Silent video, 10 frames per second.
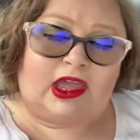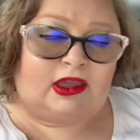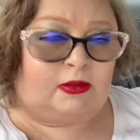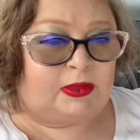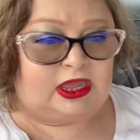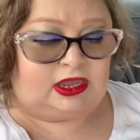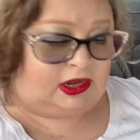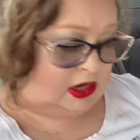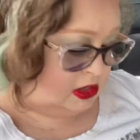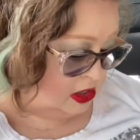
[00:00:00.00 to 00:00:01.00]
I
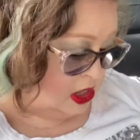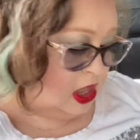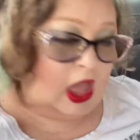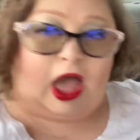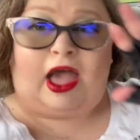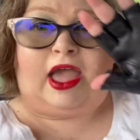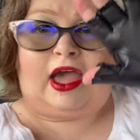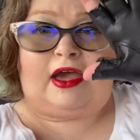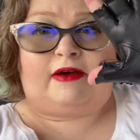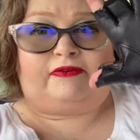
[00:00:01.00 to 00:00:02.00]
mean, I
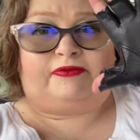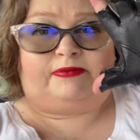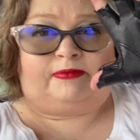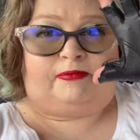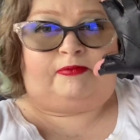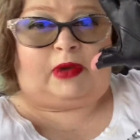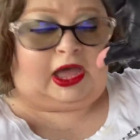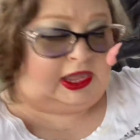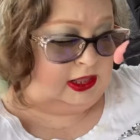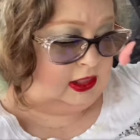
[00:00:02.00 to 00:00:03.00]
have
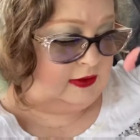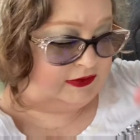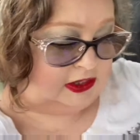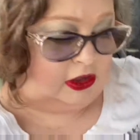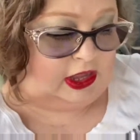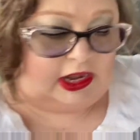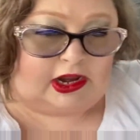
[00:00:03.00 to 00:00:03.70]
my gloves on.